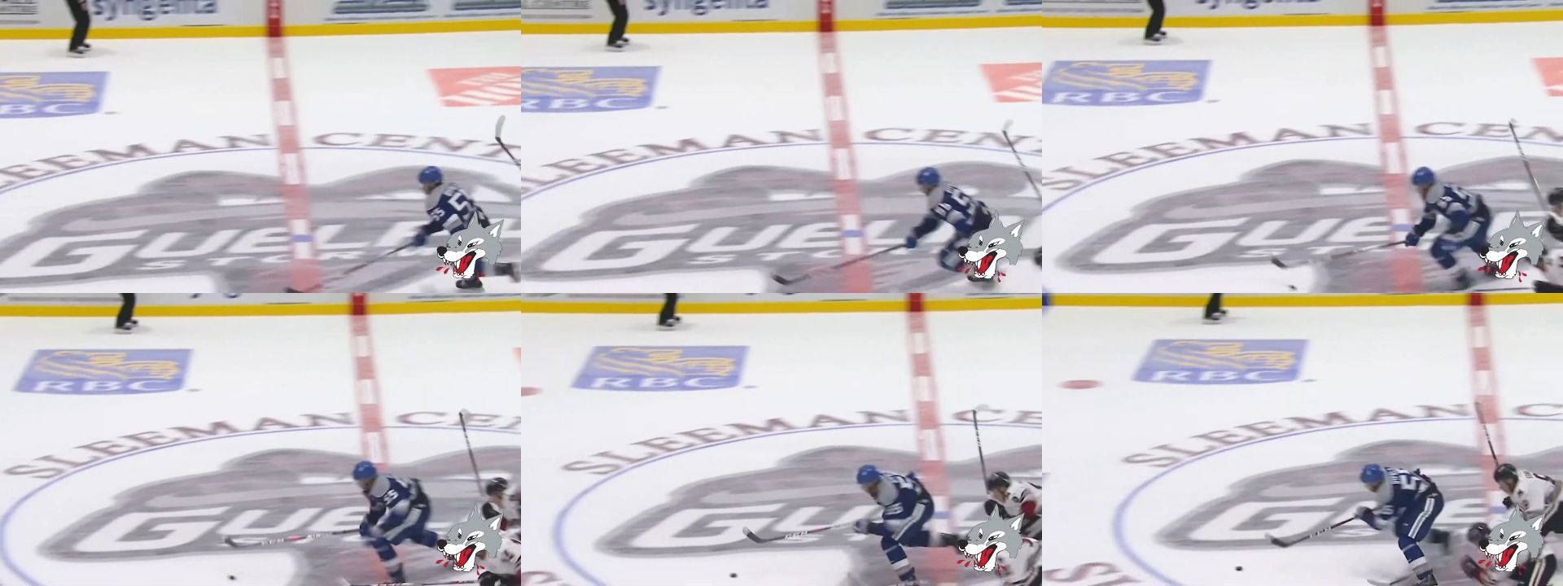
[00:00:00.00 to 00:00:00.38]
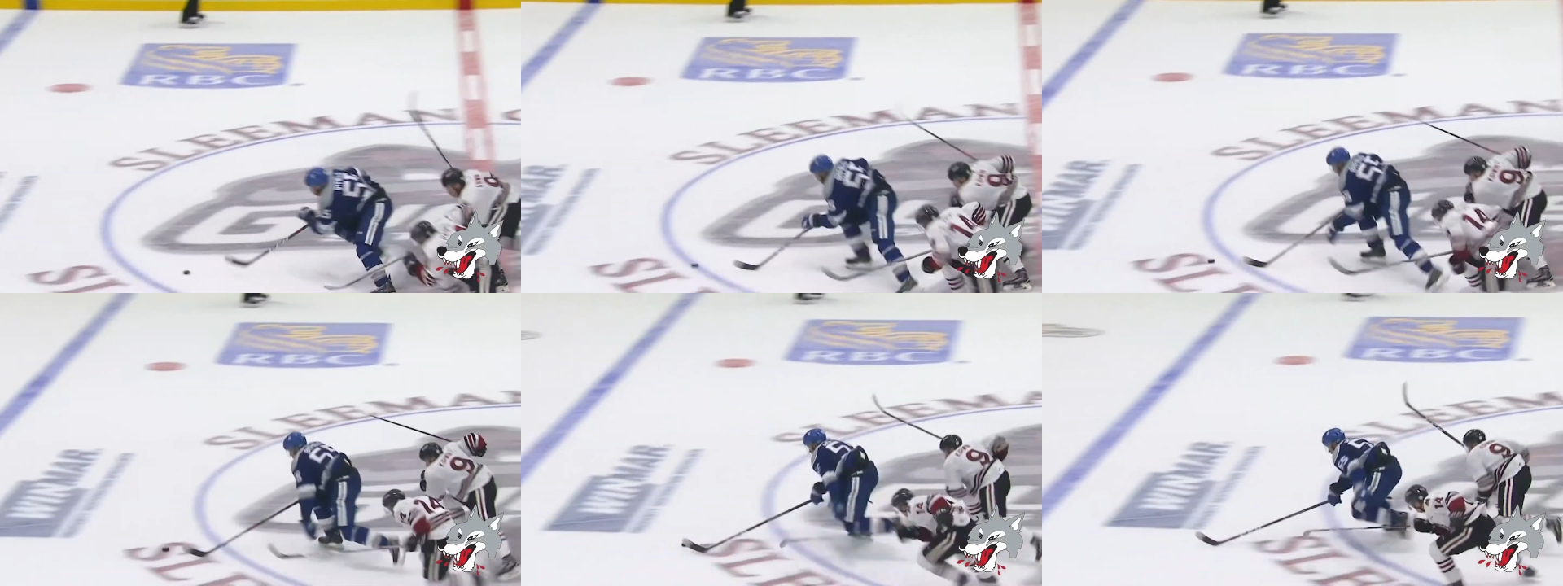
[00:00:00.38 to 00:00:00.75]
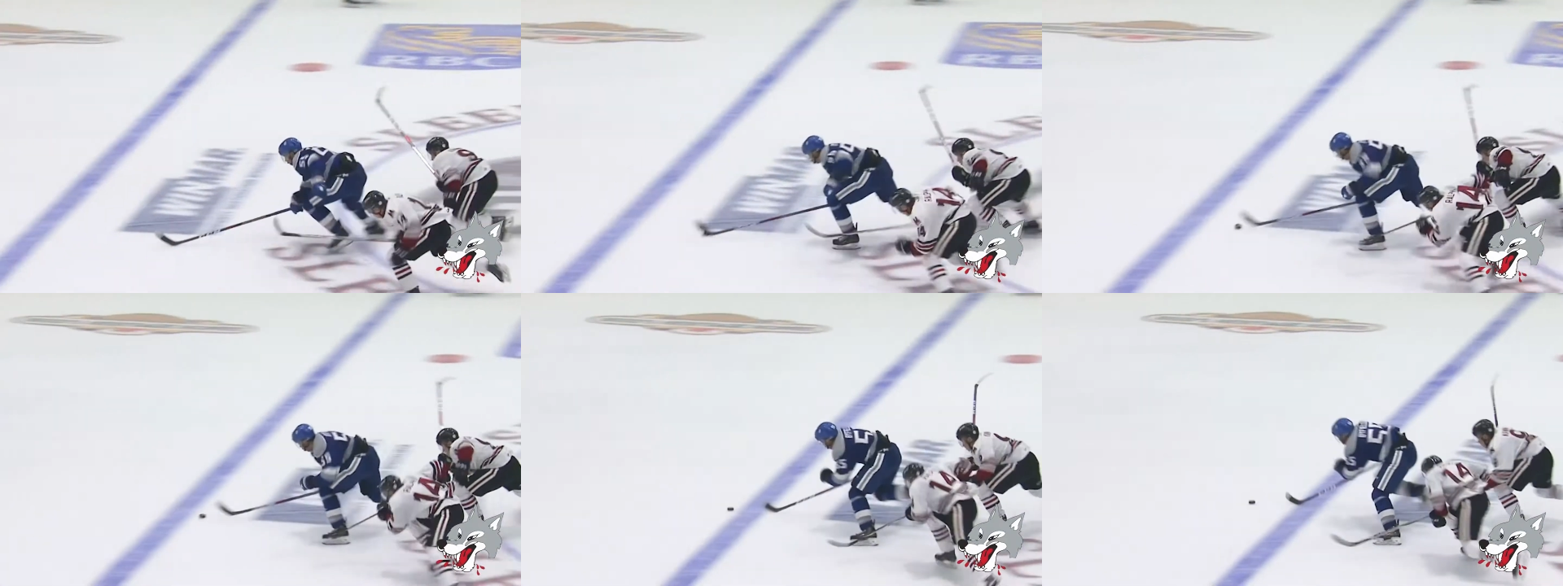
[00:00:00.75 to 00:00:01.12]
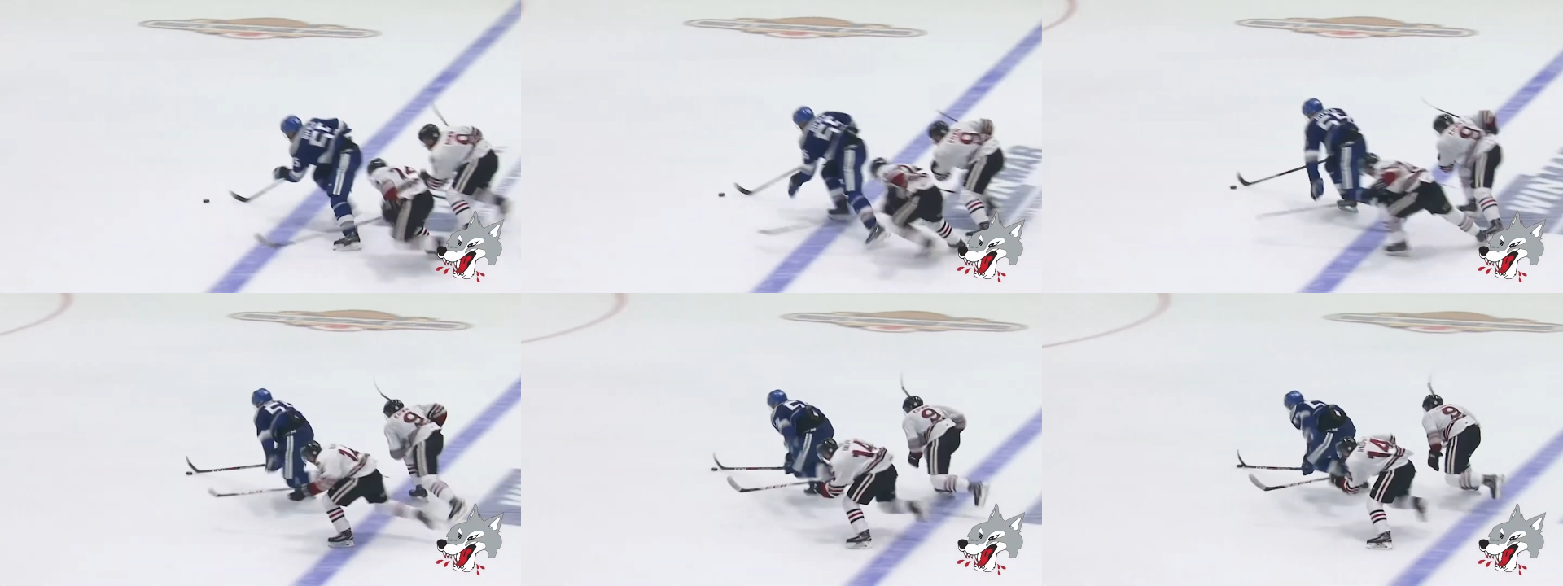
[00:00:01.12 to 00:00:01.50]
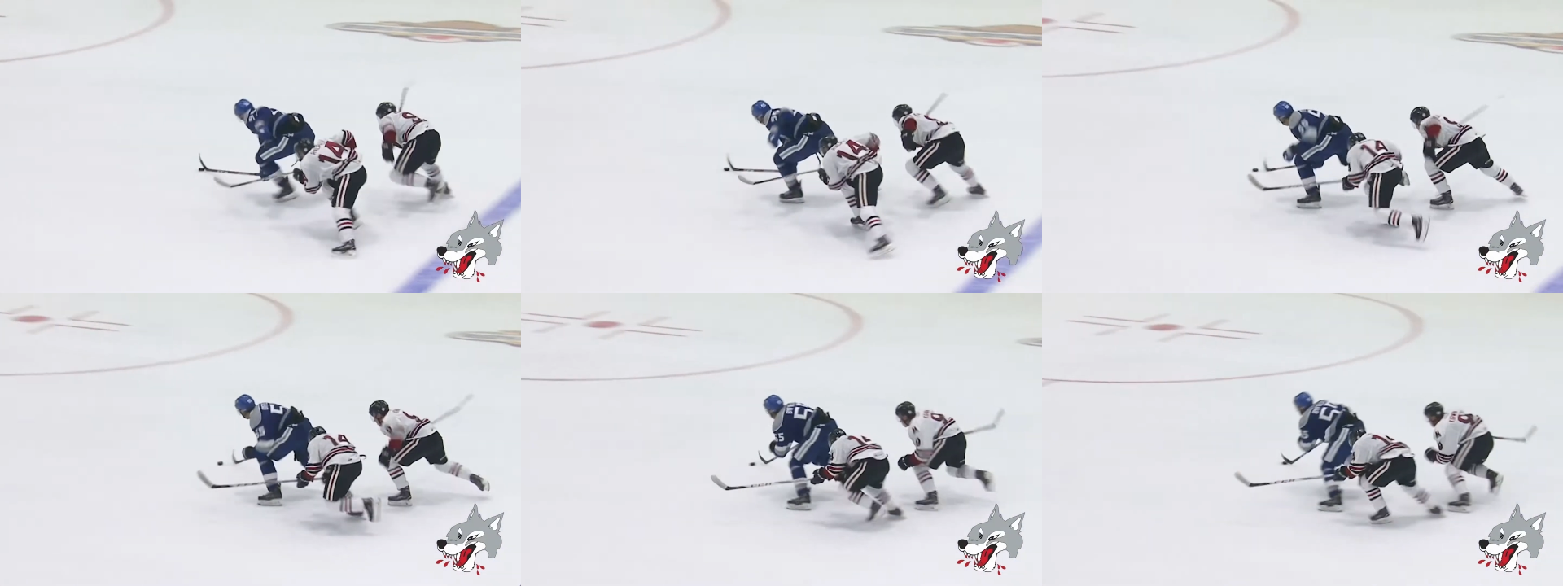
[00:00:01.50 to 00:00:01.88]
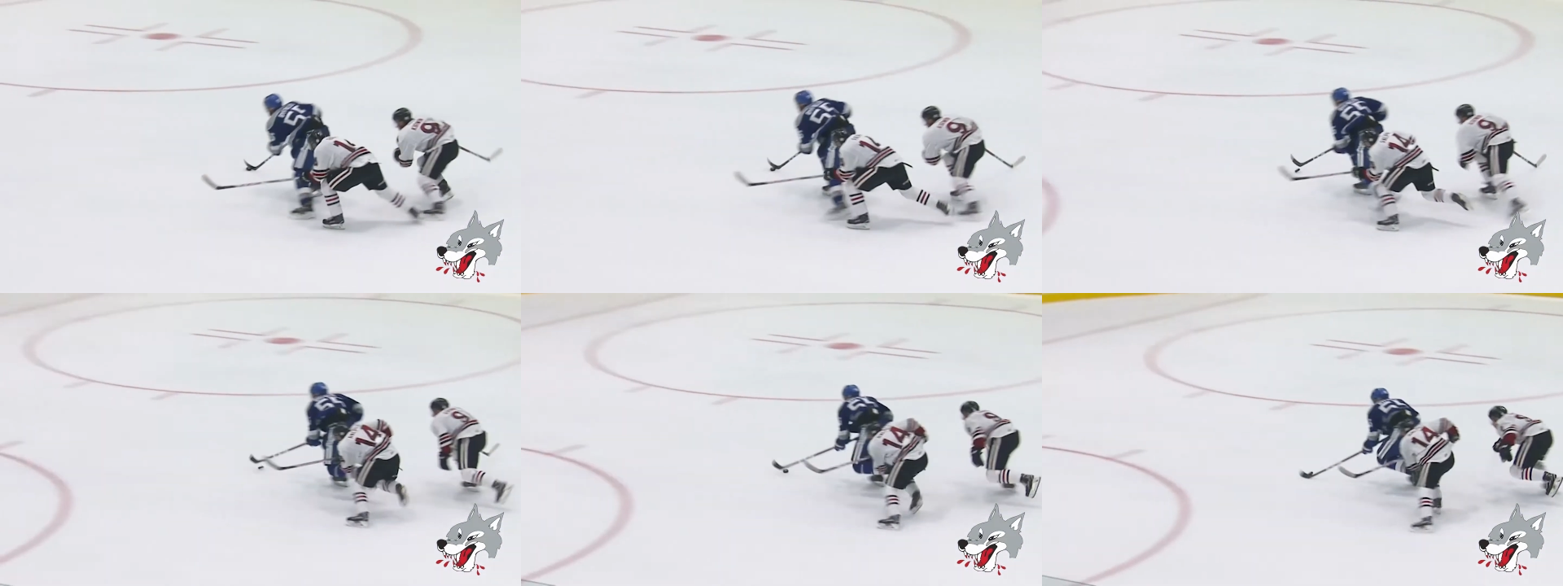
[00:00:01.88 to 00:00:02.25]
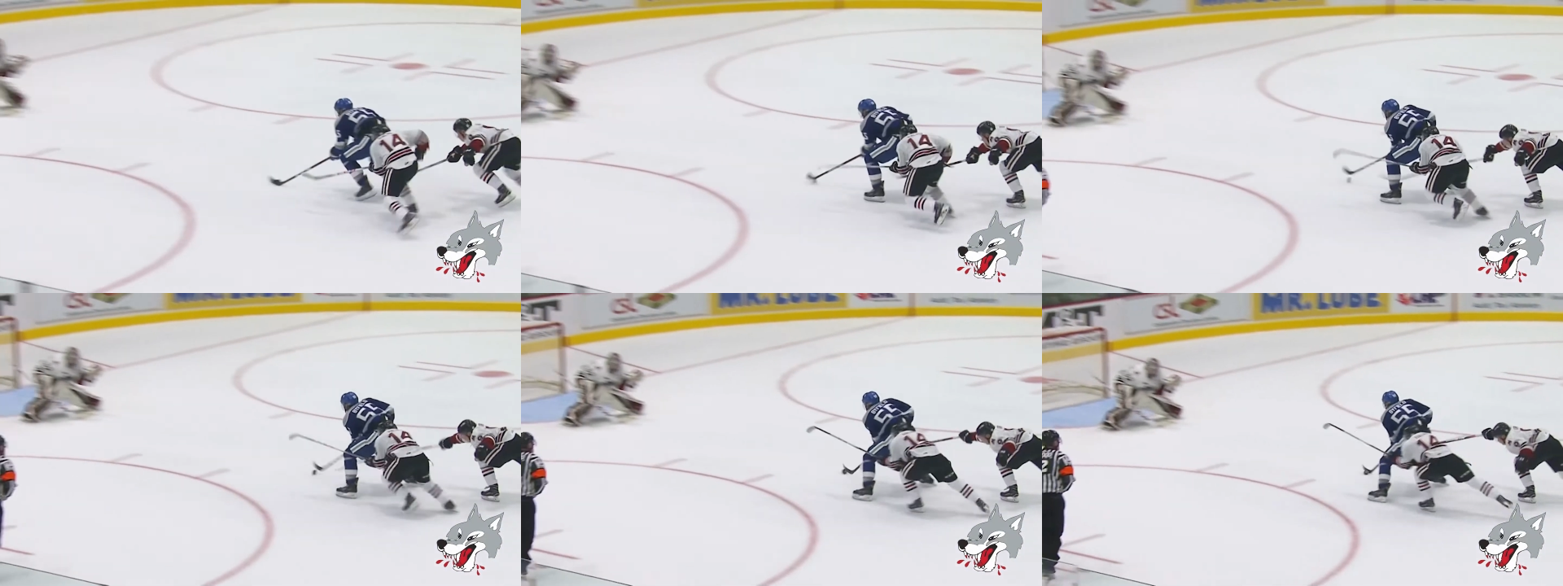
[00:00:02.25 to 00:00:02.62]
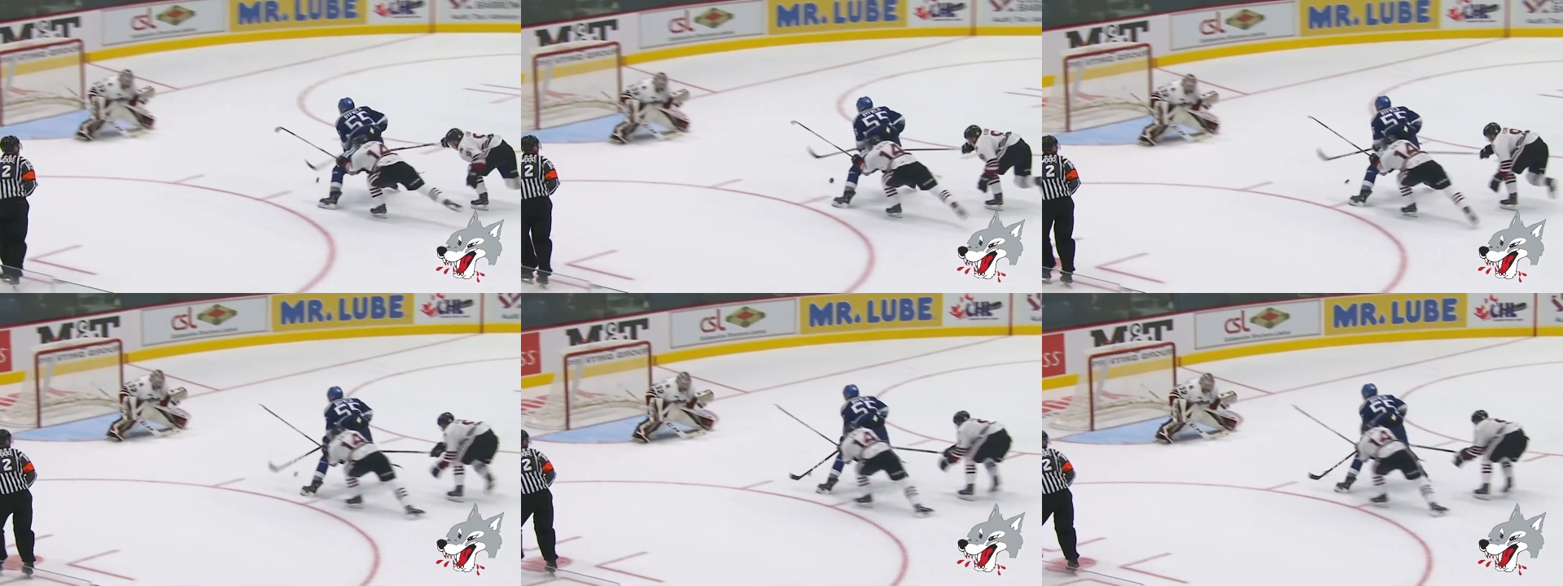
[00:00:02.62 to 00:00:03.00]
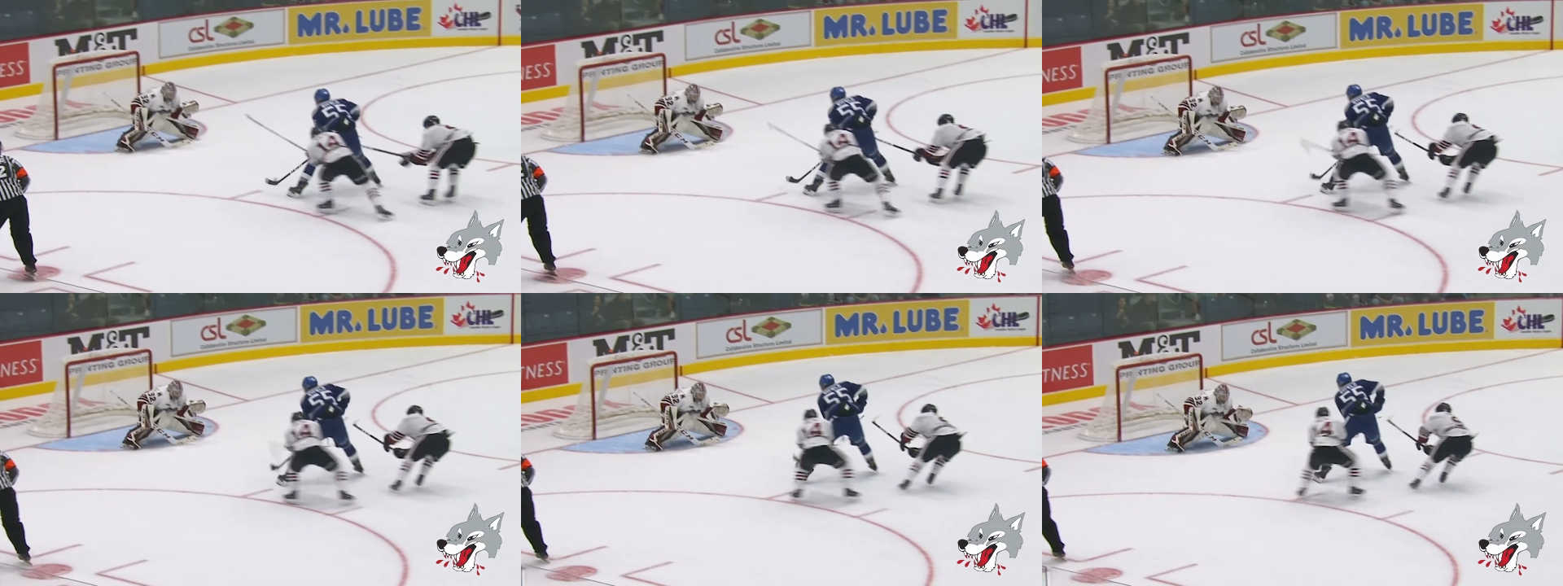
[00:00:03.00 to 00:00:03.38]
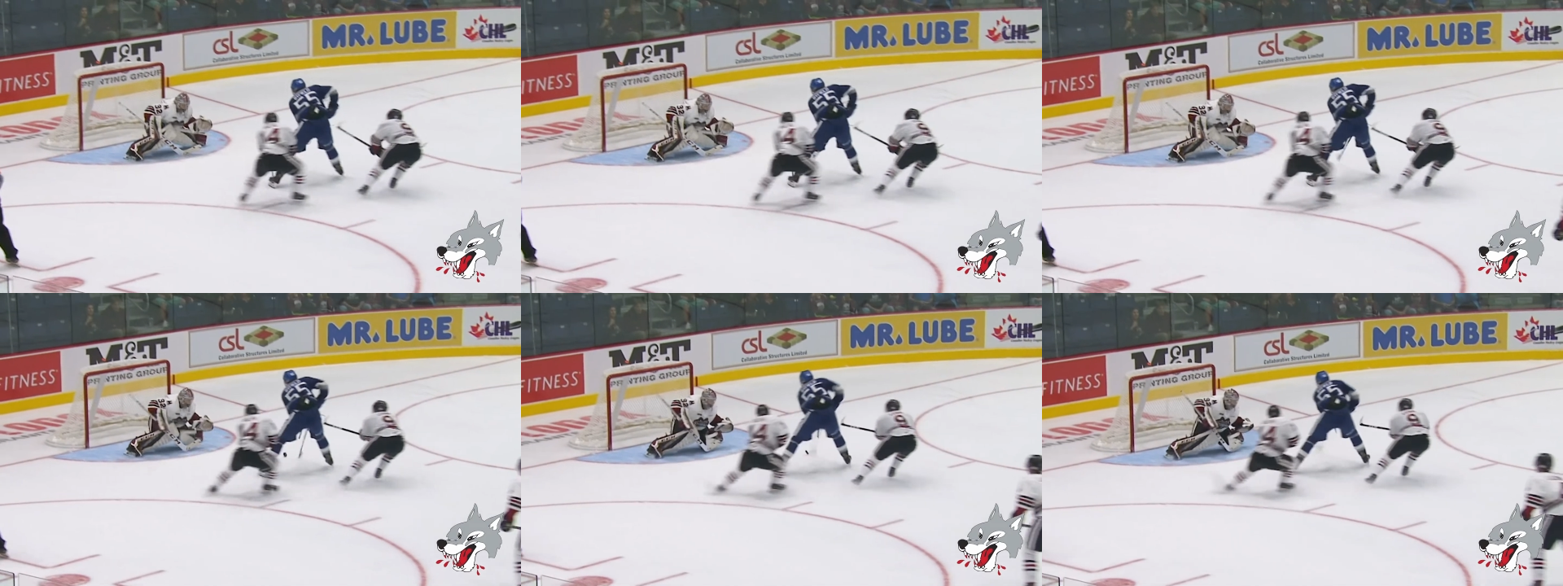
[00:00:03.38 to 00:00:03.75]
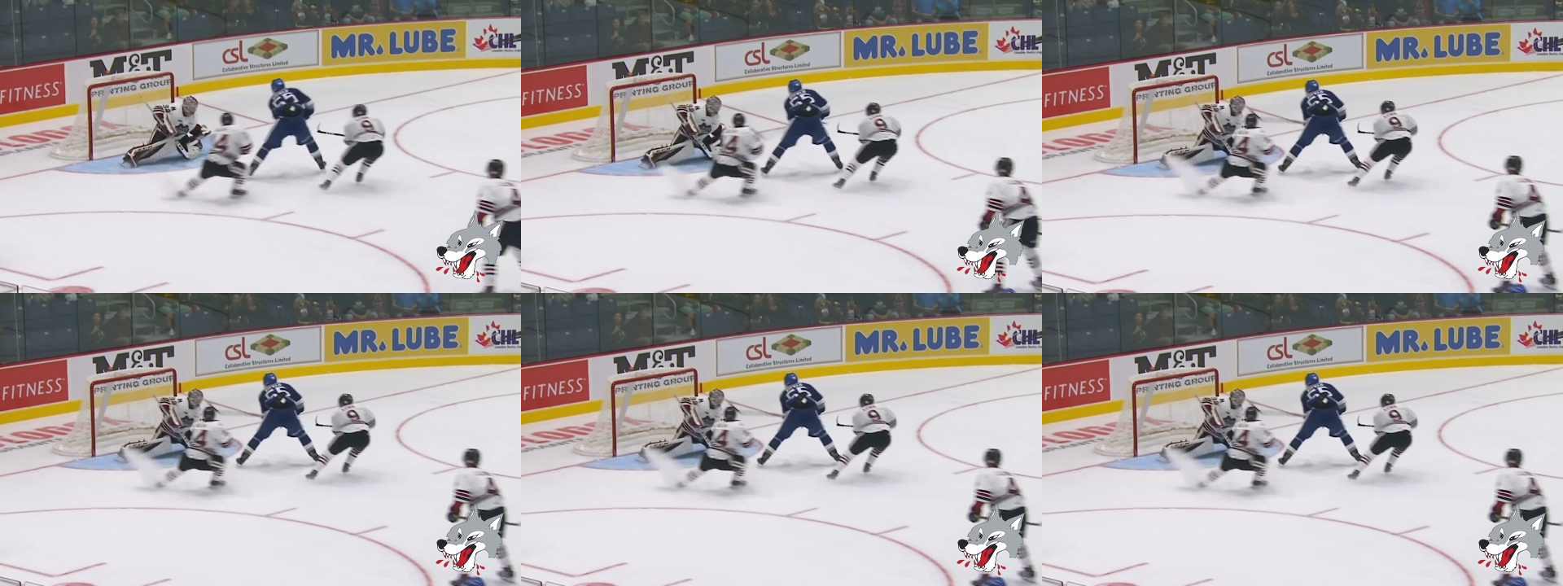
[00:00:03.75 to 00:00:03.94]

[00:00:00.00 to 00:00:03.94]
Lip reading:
Nobody's mouth can be seen.